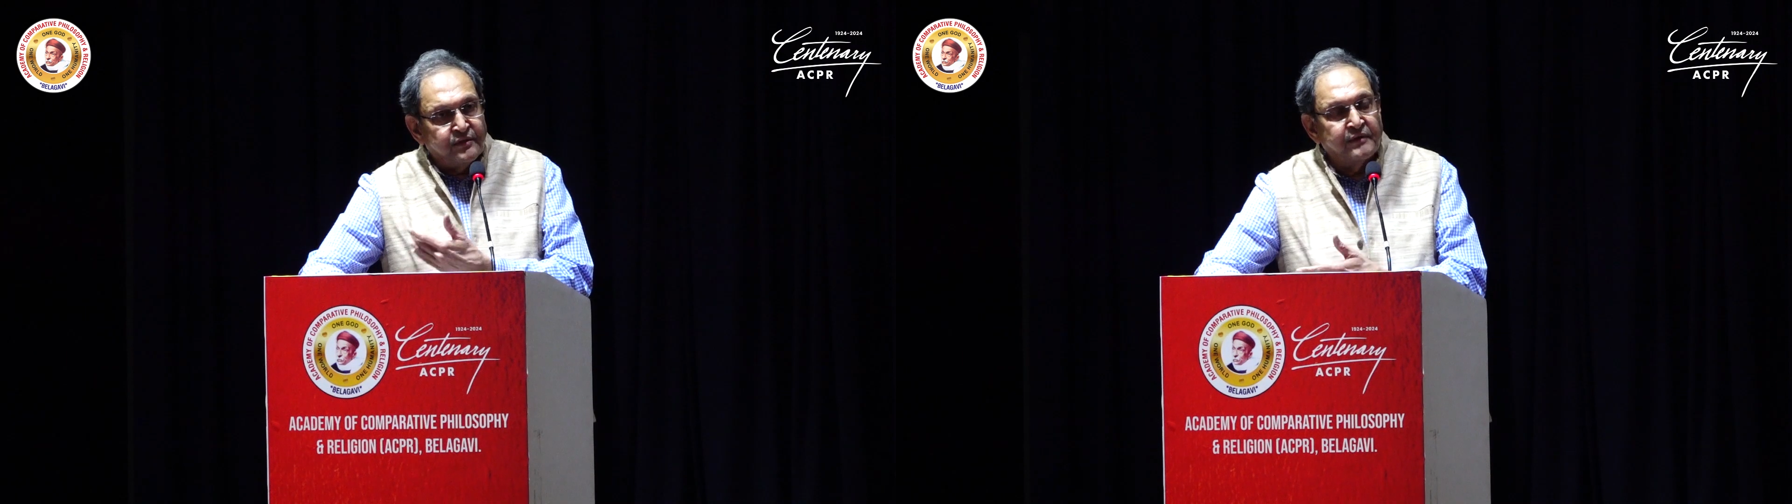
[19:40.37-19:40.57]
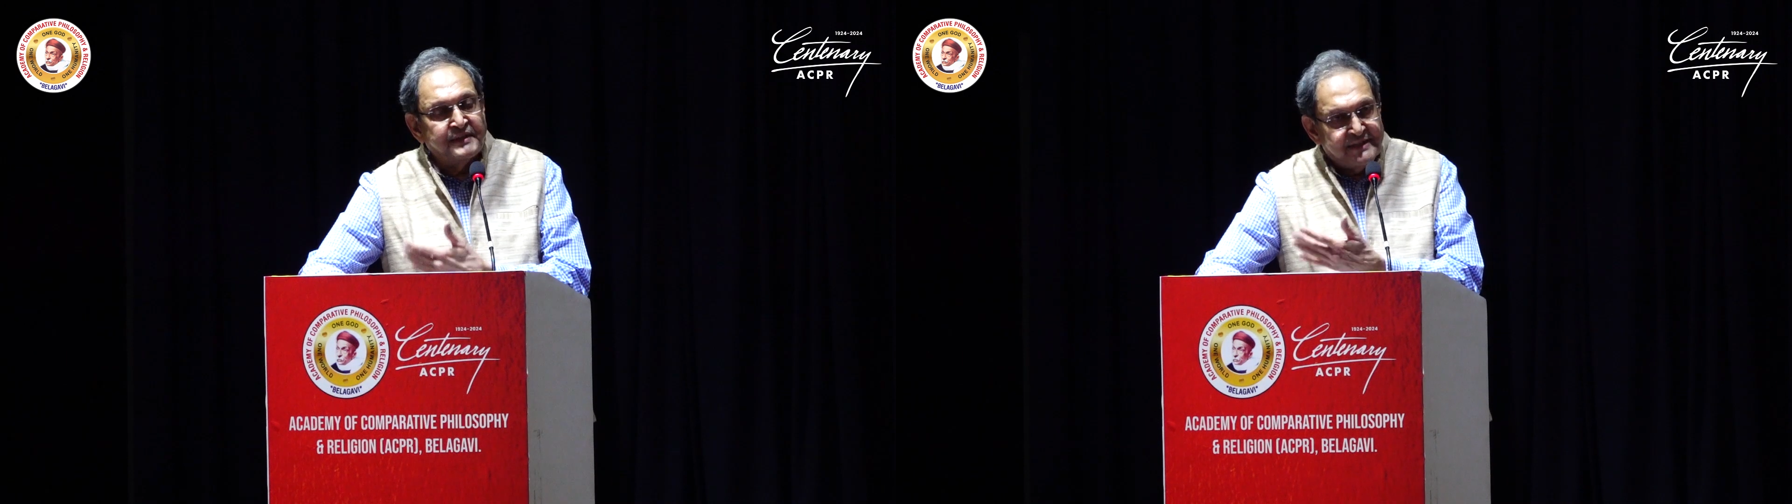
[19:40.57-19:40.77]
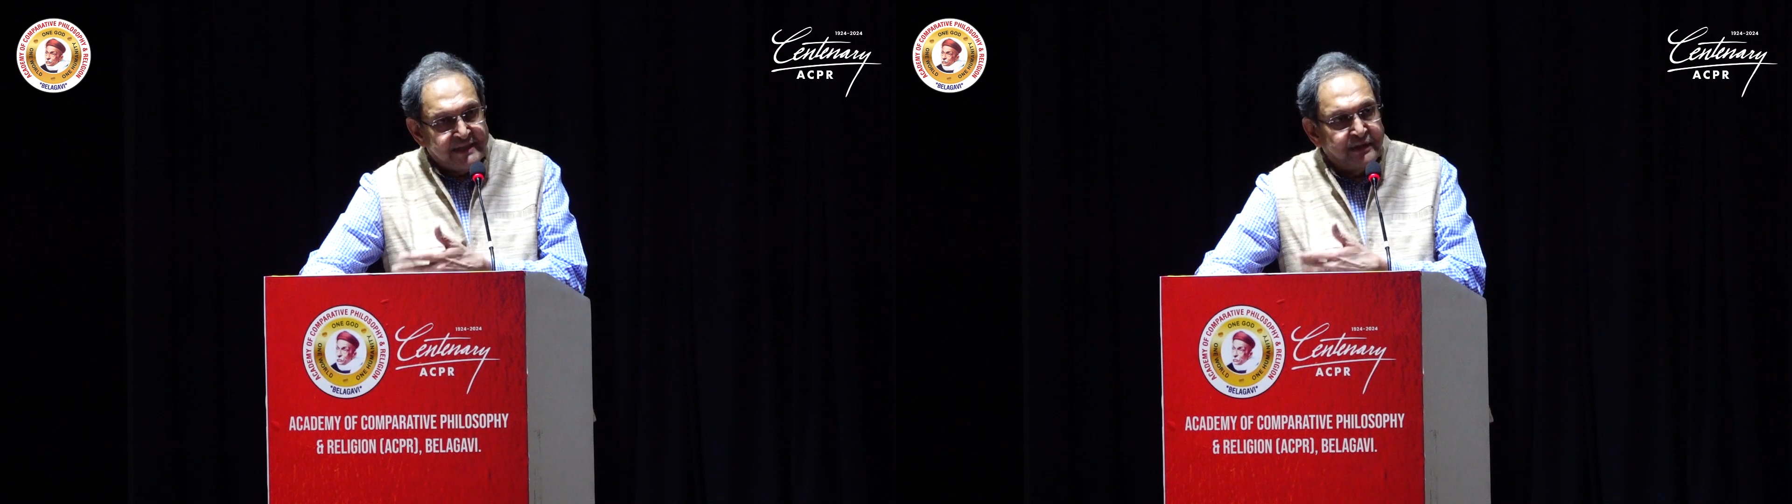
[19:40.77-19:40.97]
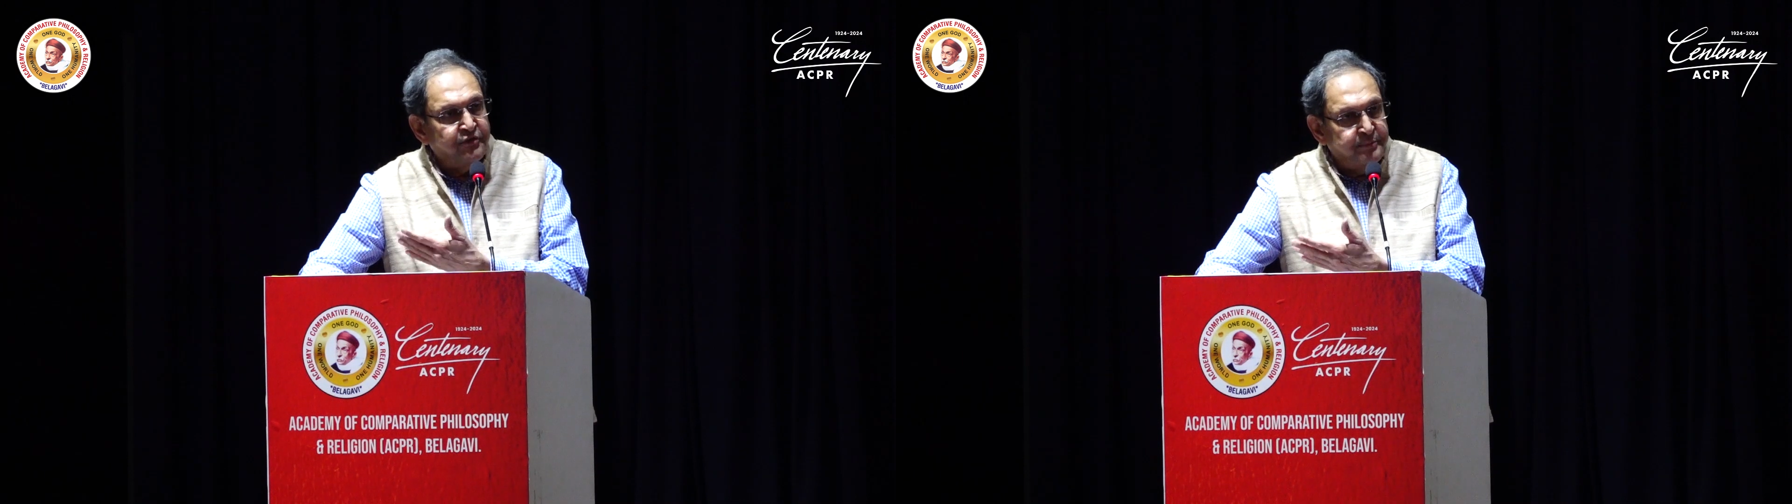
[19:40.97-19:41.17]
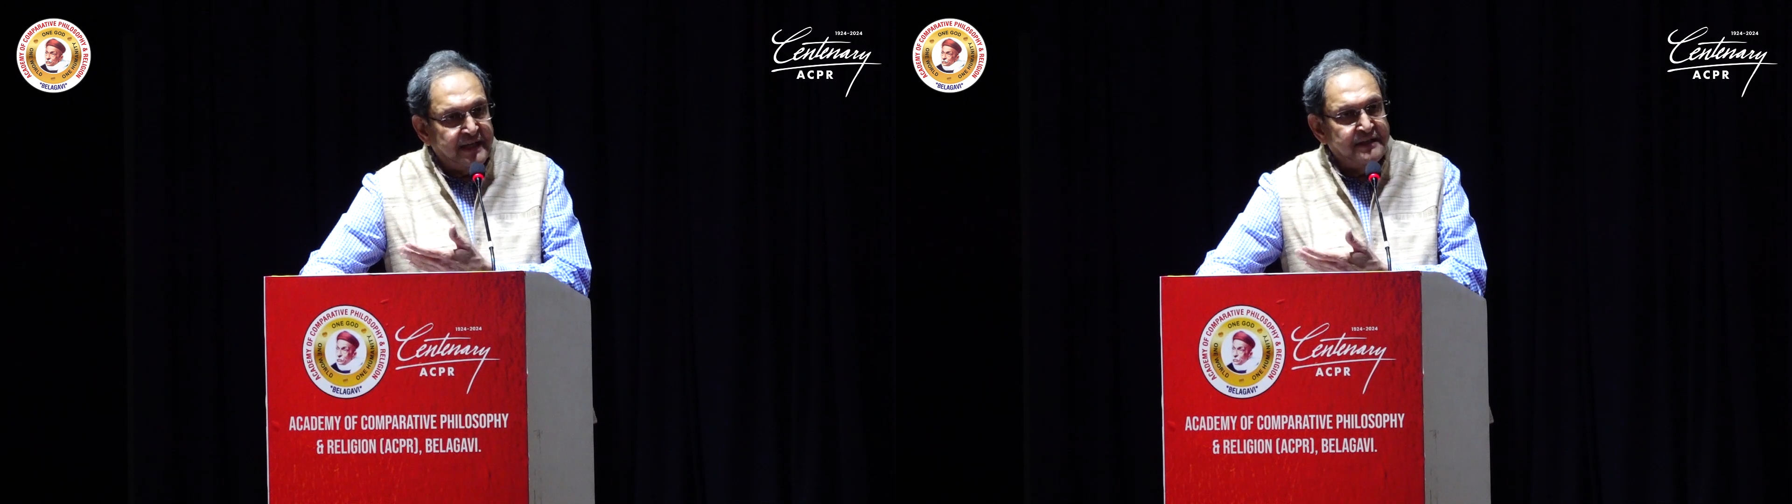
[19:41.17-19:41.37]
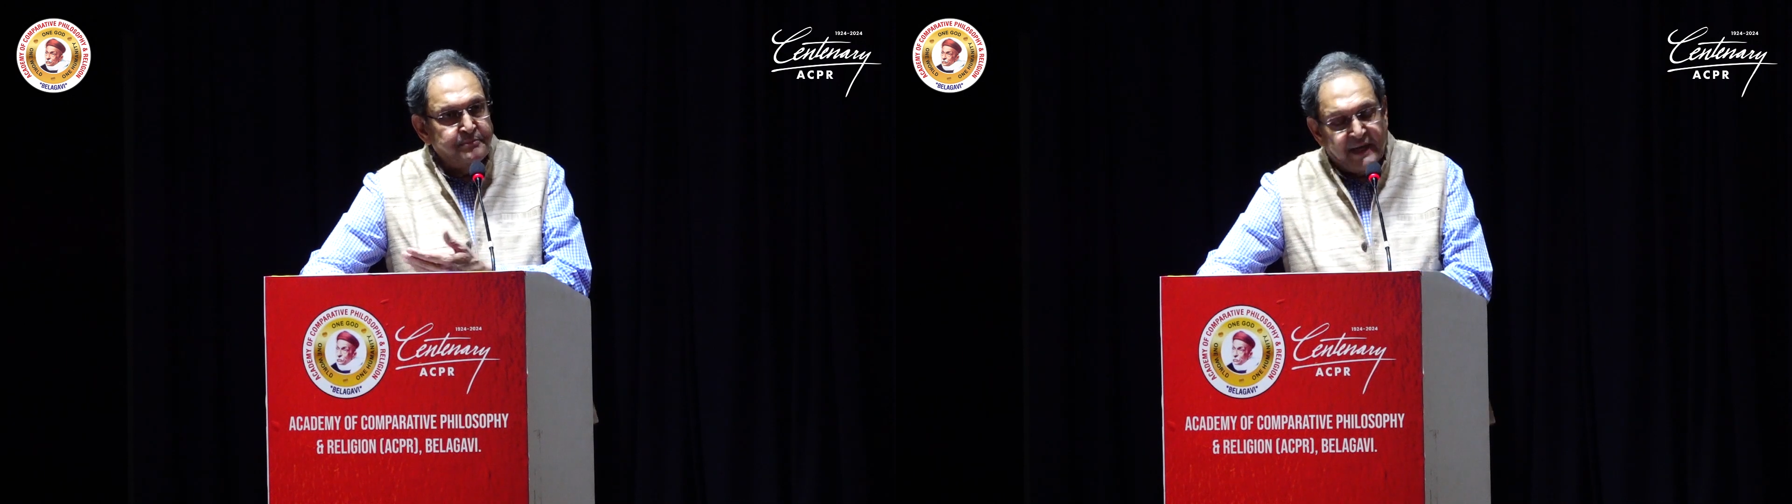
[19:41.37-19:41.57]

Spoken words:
of these kind of brain